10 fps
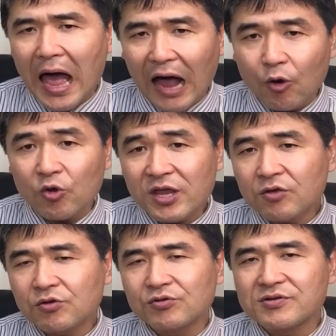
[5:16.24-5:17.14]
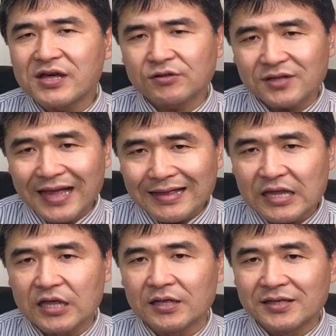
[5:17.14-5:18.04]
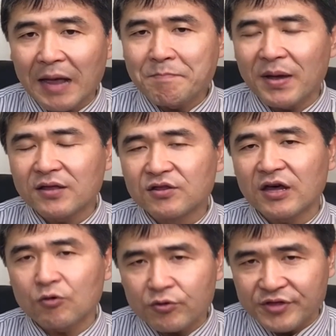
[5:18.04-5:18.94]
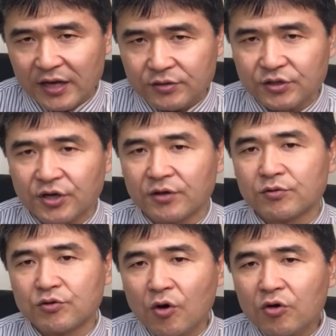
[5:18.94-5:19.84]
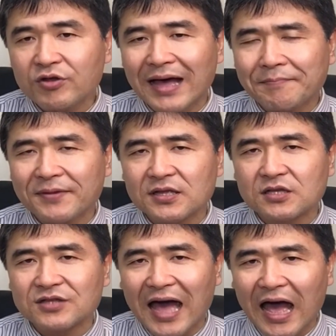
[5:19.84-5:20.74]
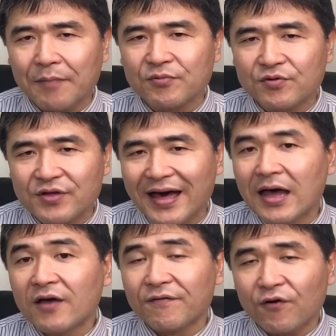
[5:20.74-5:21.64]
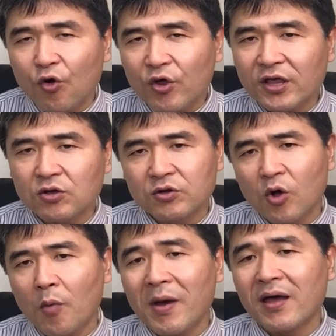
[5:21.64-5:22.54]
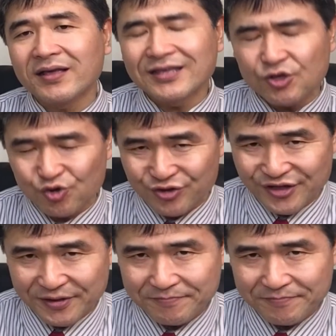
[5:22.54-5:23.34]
According to the study done by the authors, those companies have the following common issues.